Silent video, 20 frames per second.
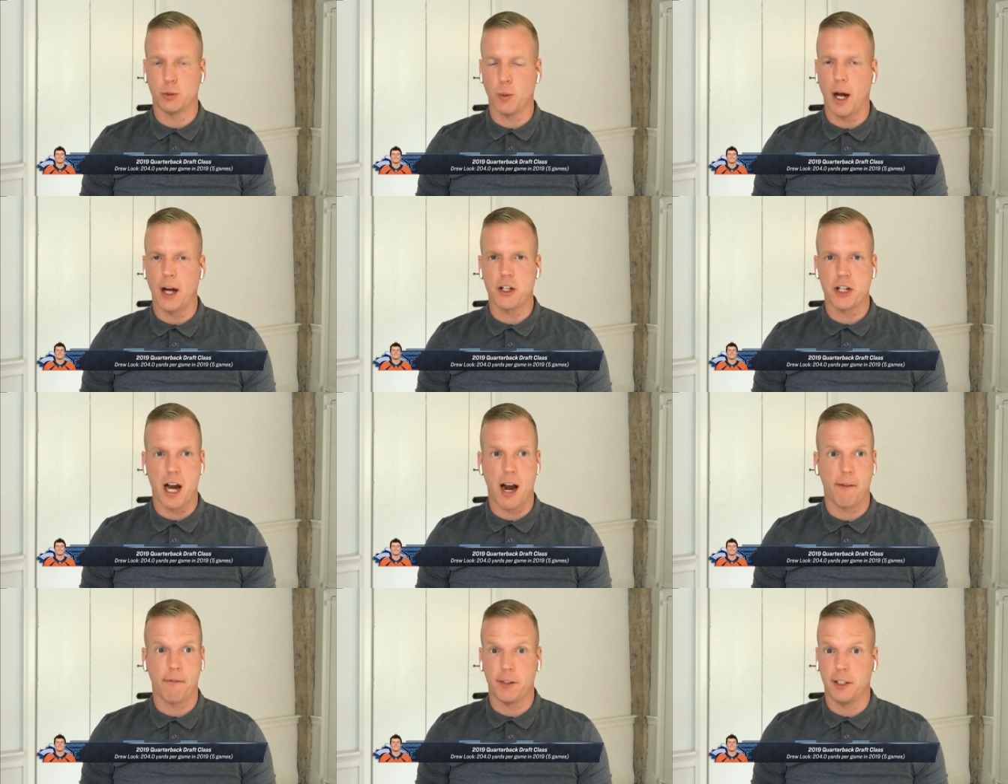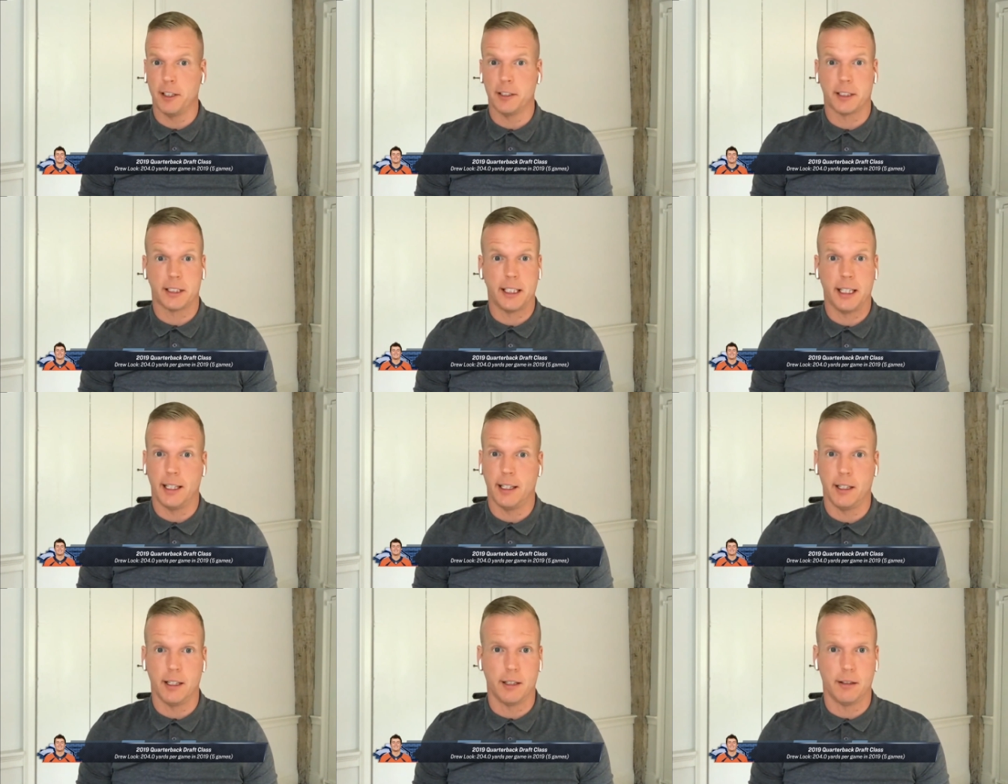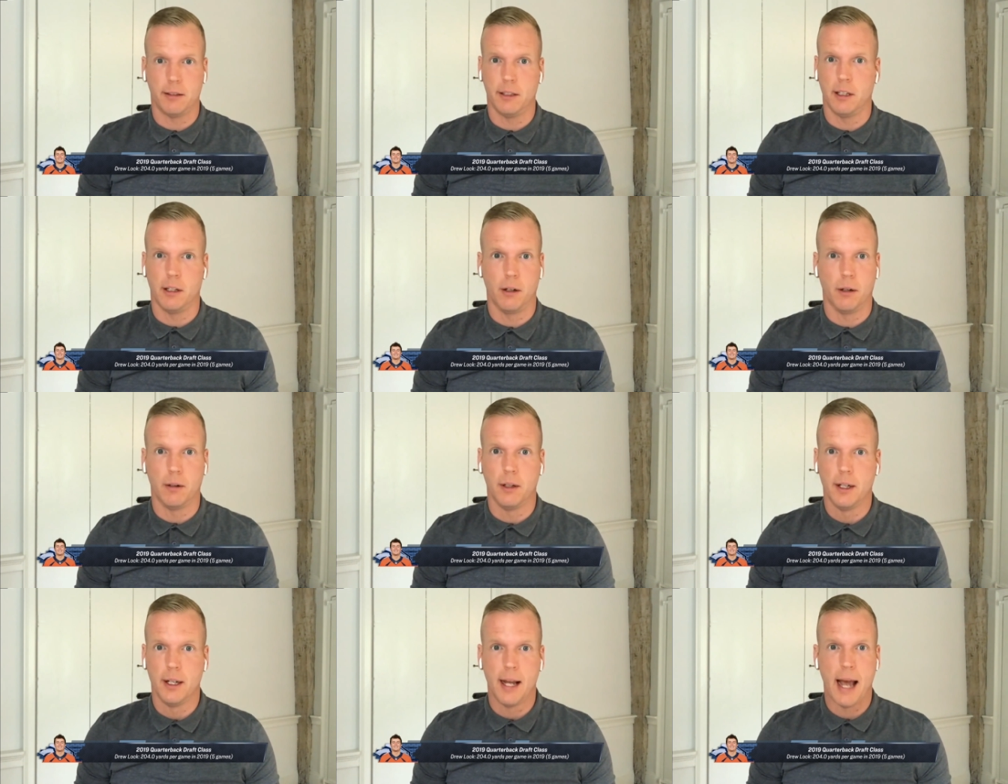Watch out for this kid. He, you
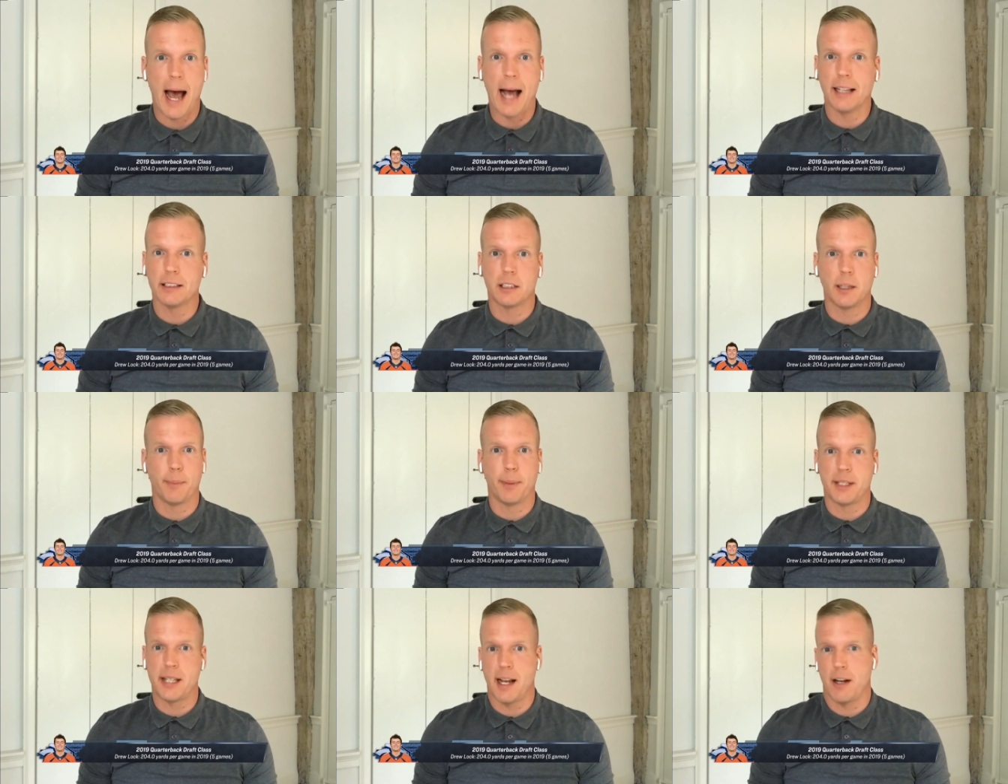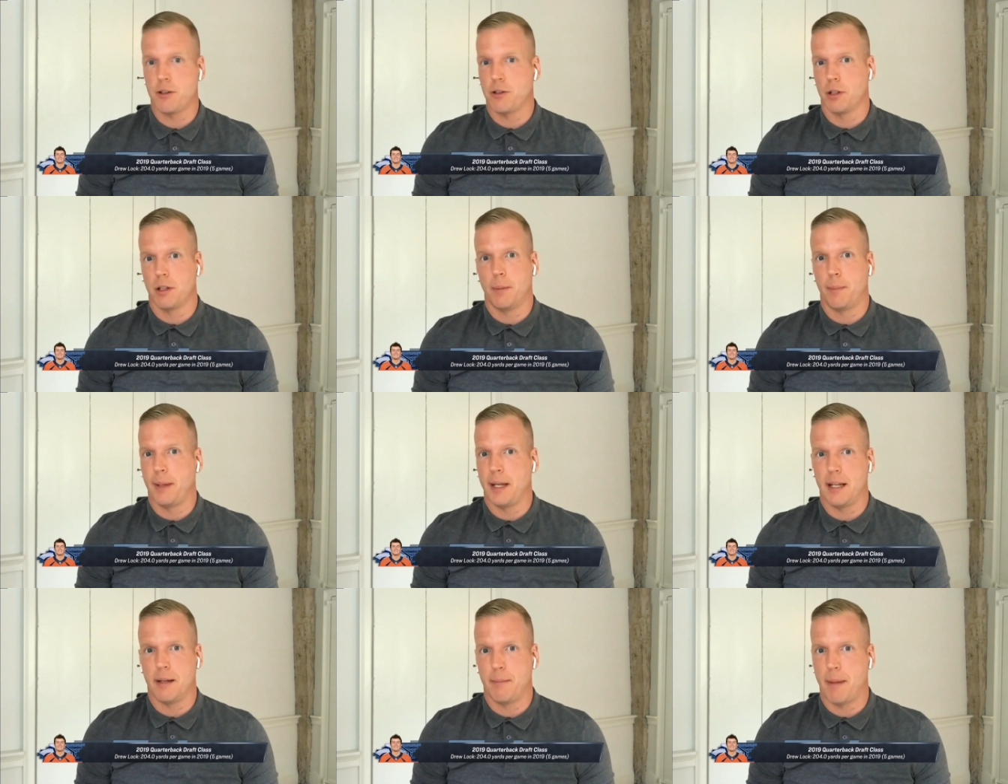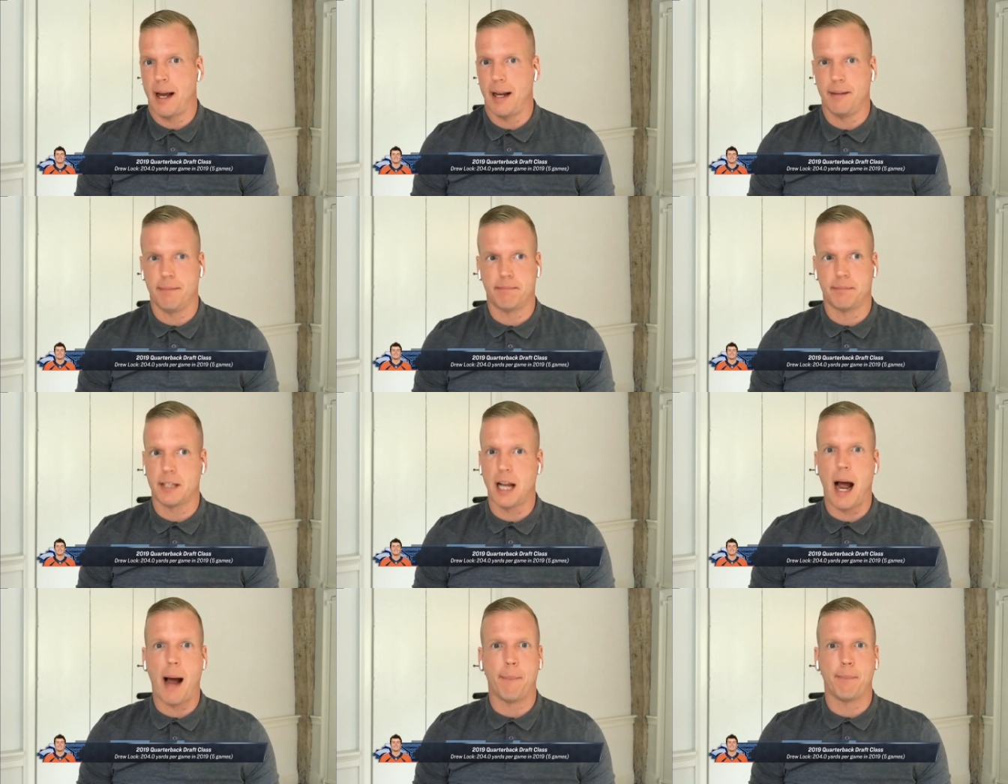know, has the potential to be in my
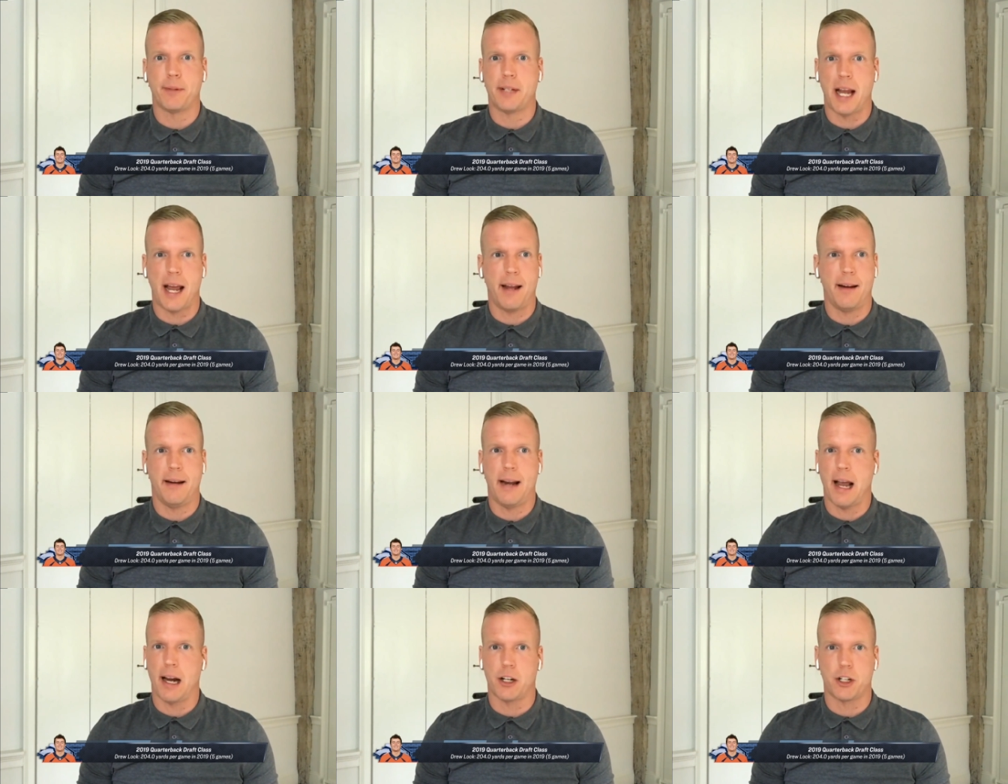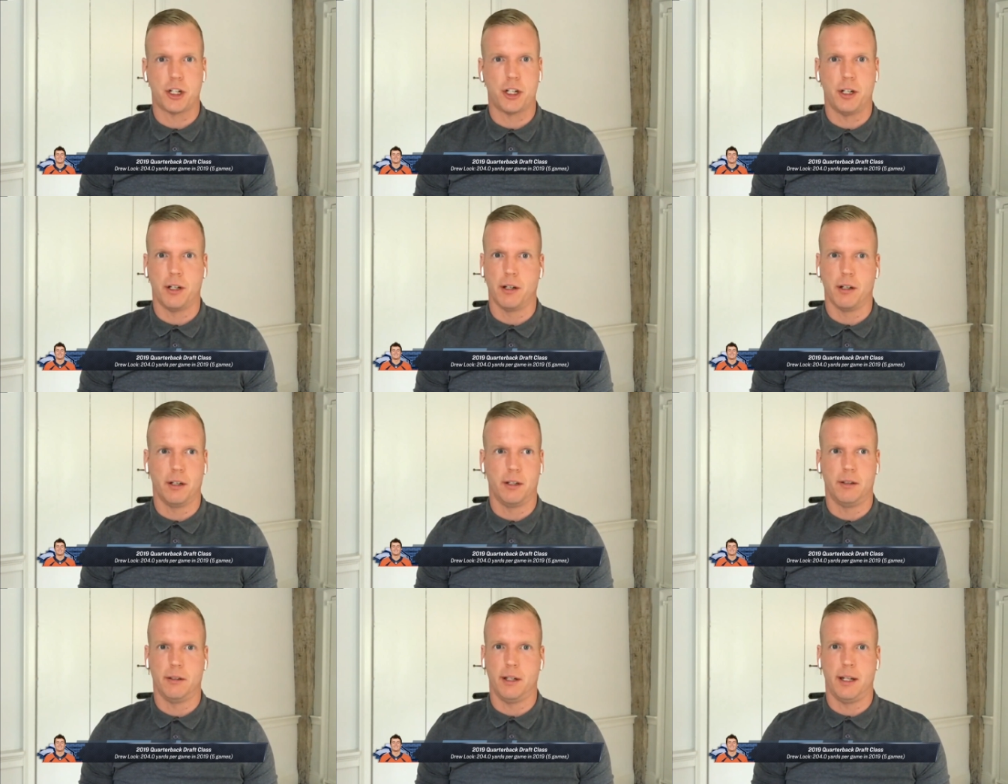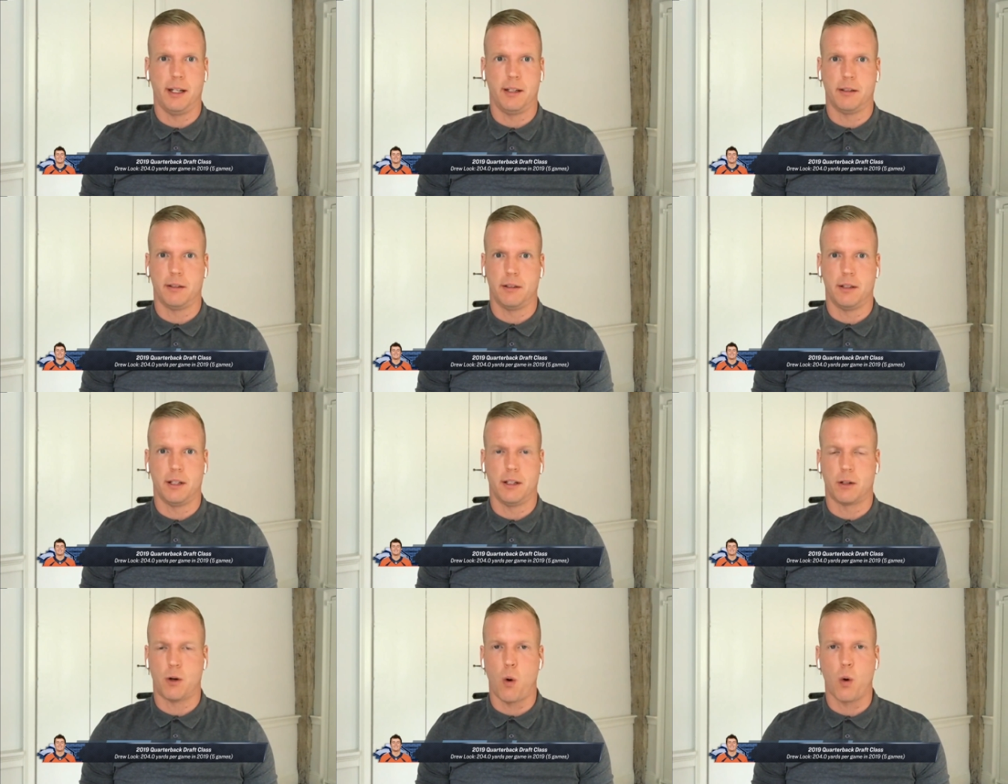top 10 next year in
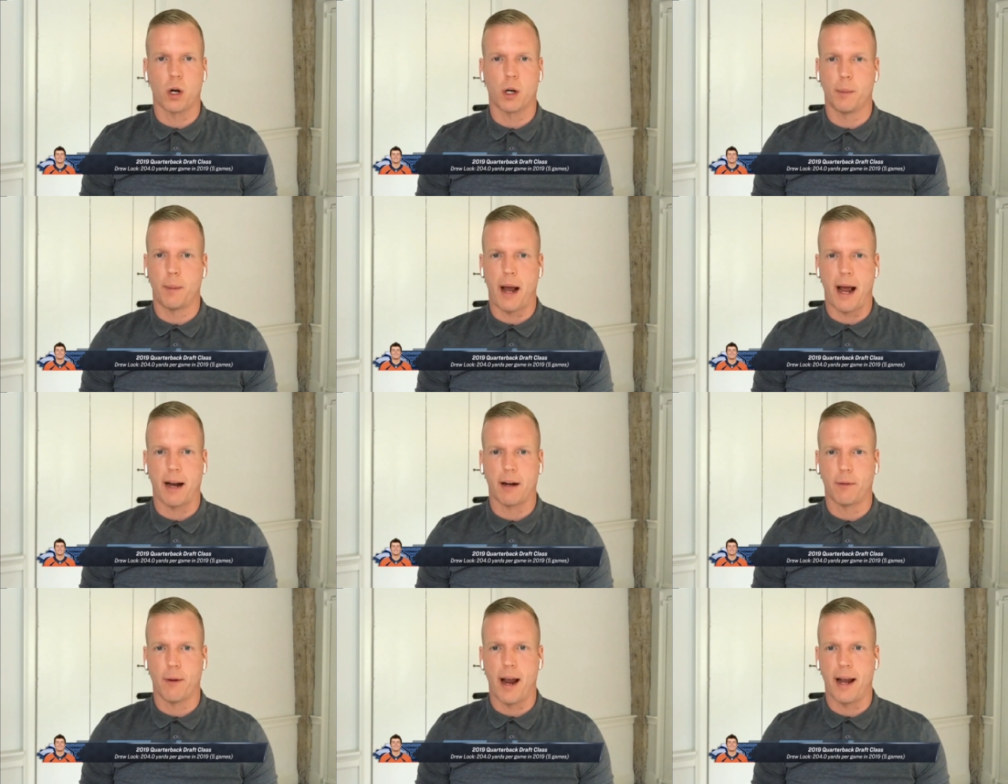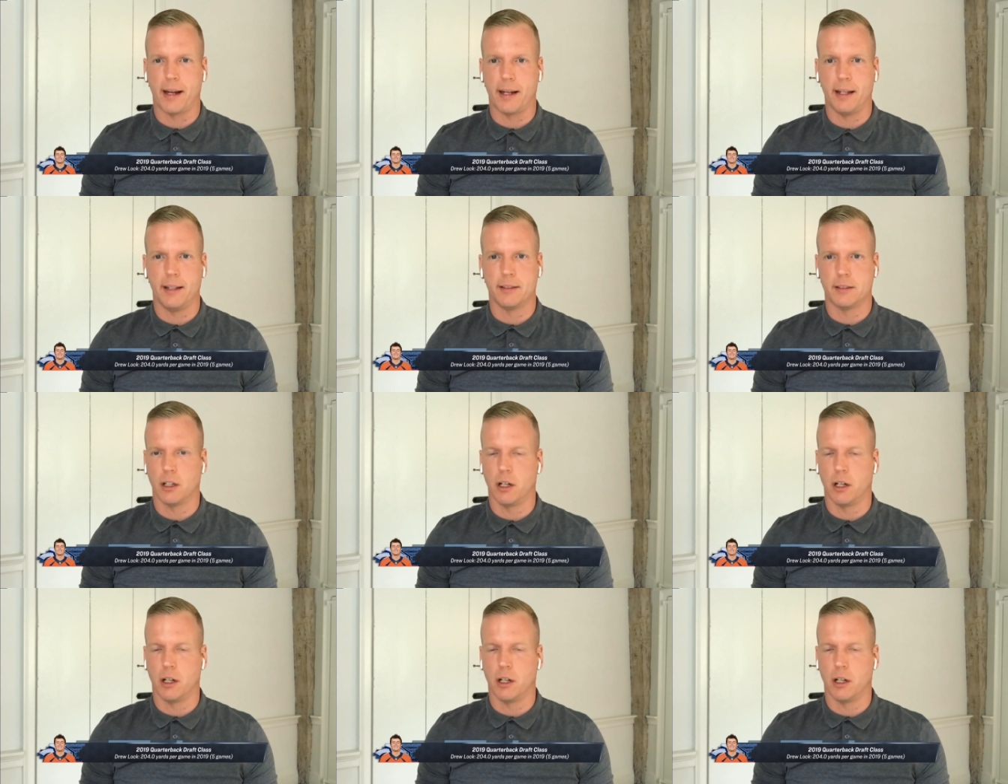the quarterback rankings,